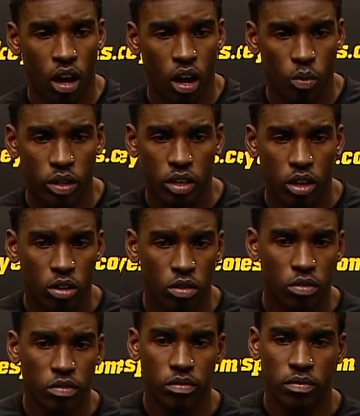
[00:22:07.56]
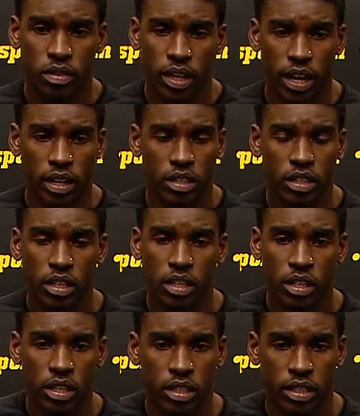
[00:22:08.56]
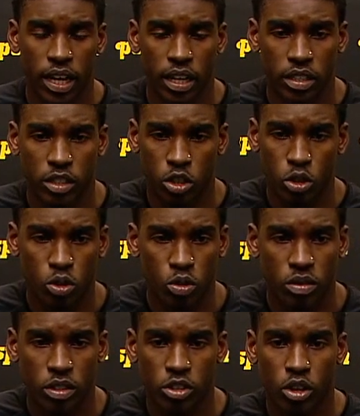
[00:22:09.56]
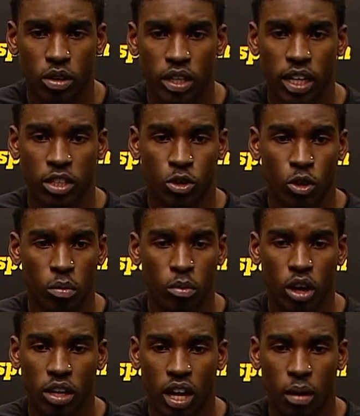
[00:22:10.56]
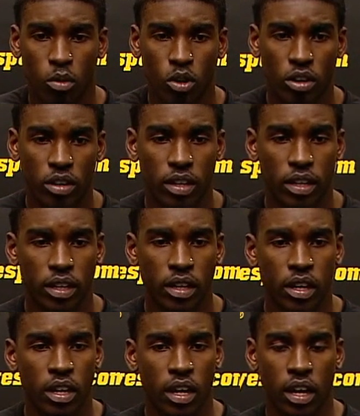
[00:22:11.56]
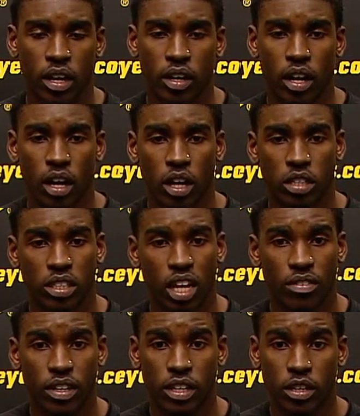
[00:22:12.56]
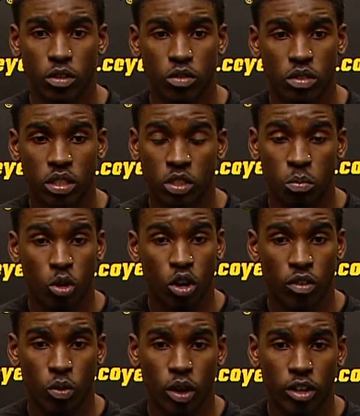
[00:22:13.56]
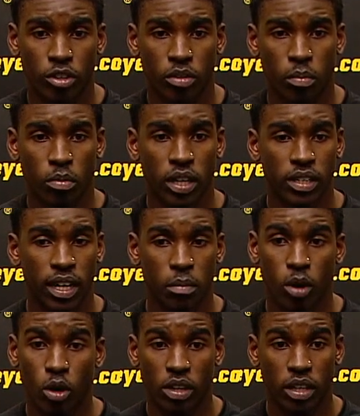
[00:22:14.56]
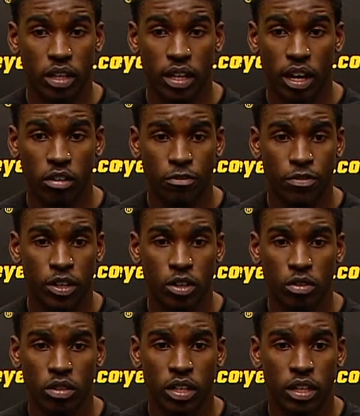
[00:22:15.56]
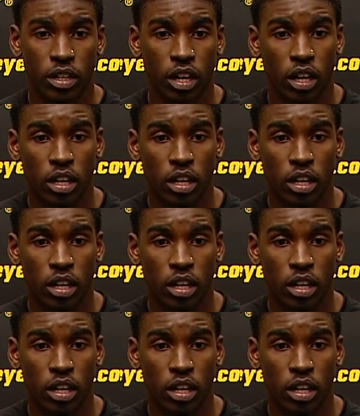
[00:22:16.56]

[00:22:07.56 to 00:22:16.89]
We know that two, you know, he liked to throw the ball a lot more. And seven, he more of a runner, but they both can get out the field and